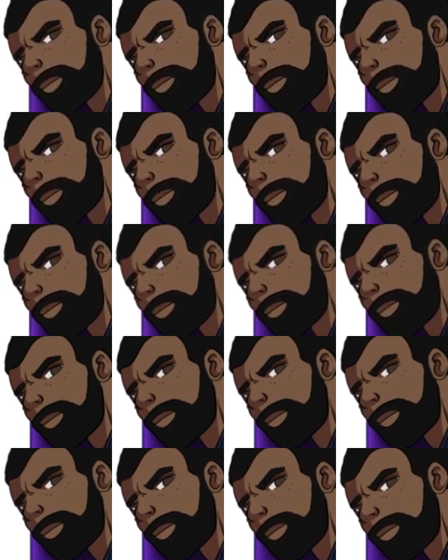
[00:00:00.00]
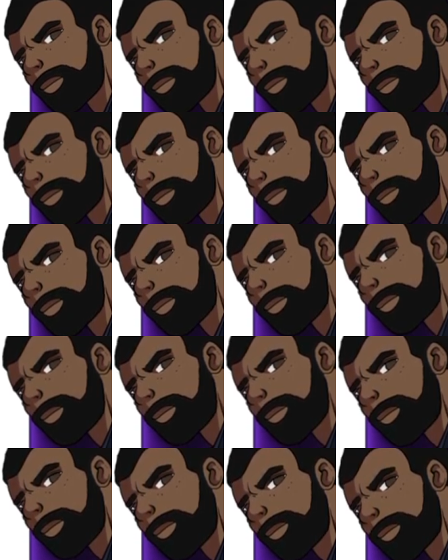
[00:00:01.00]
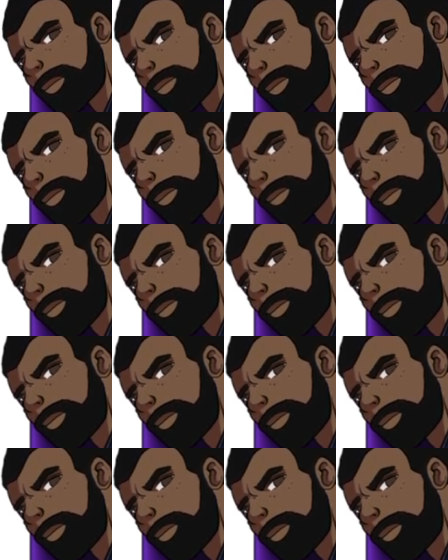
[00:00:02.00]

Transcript: The person shown says nothing.